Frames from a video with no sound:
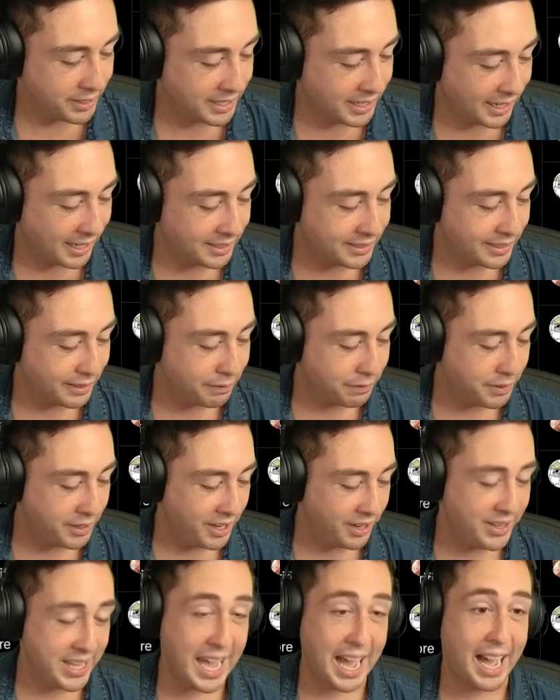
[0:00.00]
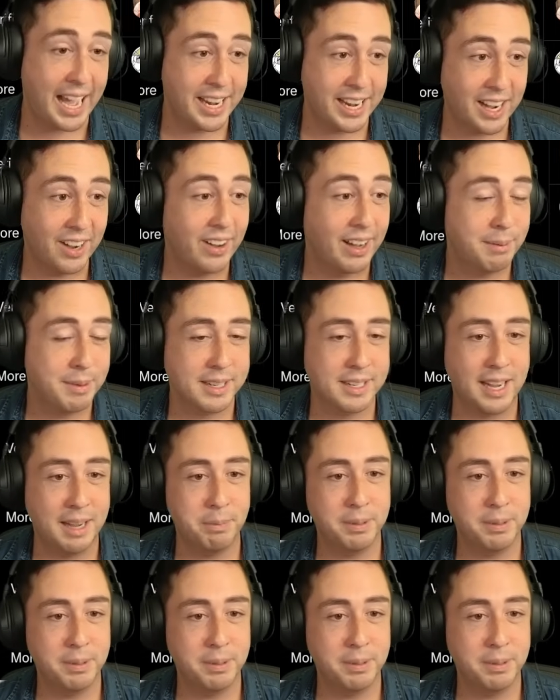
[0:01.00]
content for you? Yeah, I know. I'm gonna